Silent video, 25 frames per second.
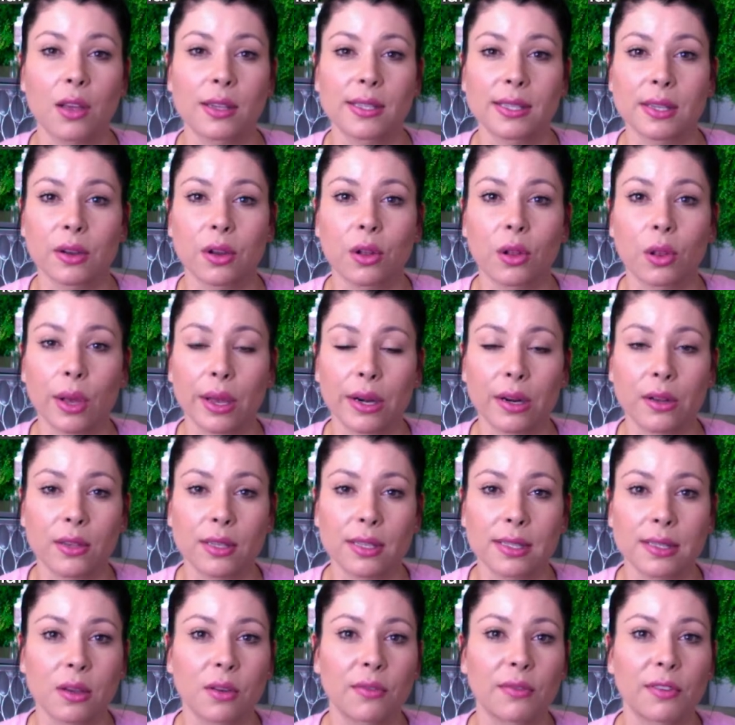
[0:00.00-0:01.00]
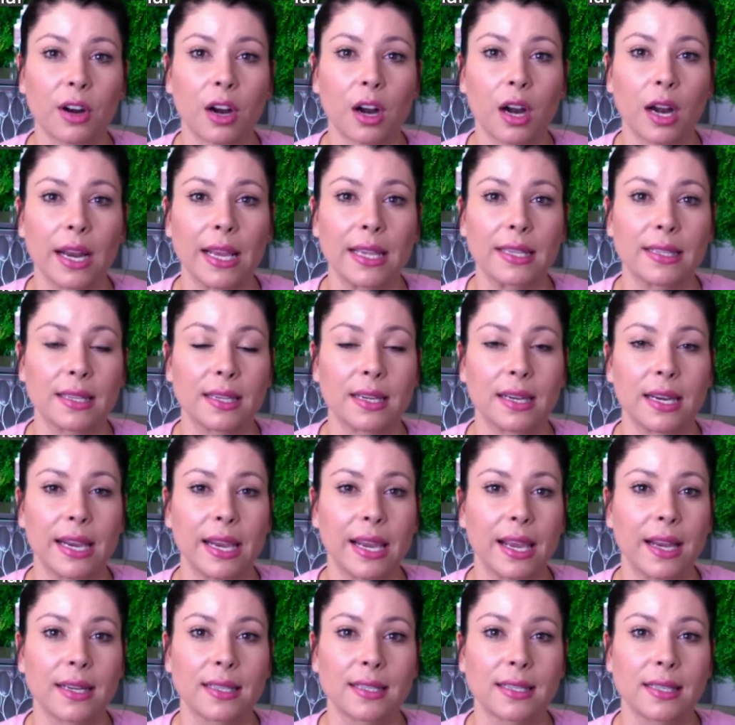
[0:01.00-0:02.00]
So colloidal silver is an
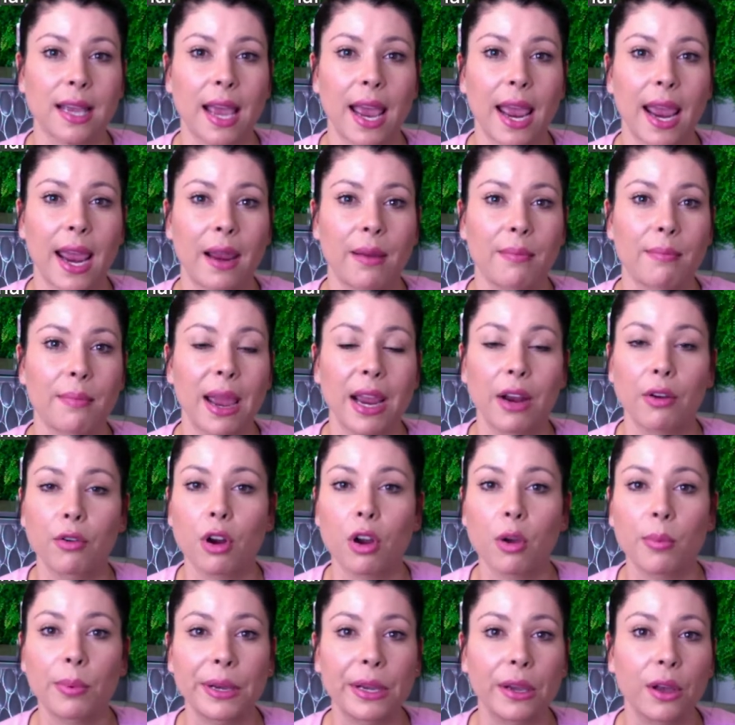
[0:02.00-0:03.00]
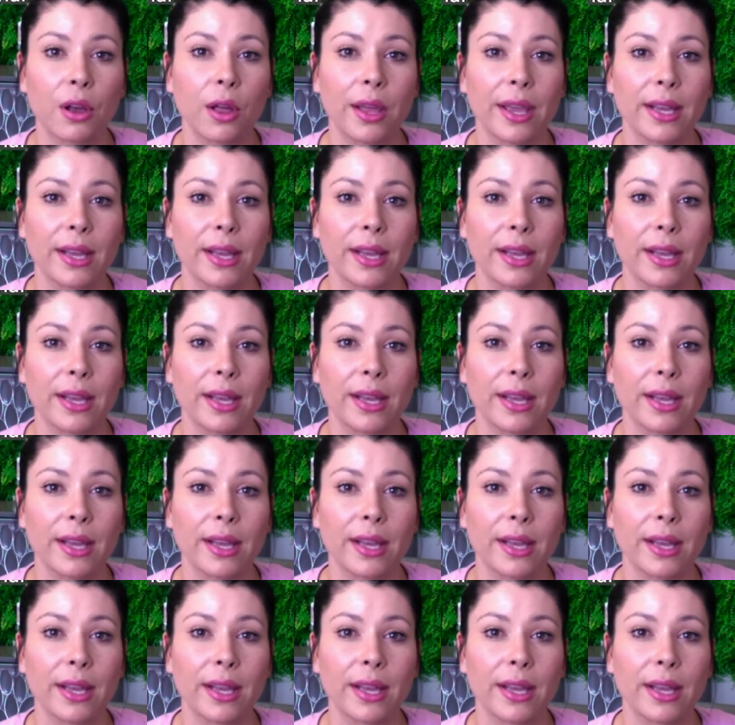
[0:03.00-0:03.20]
antimicrobial,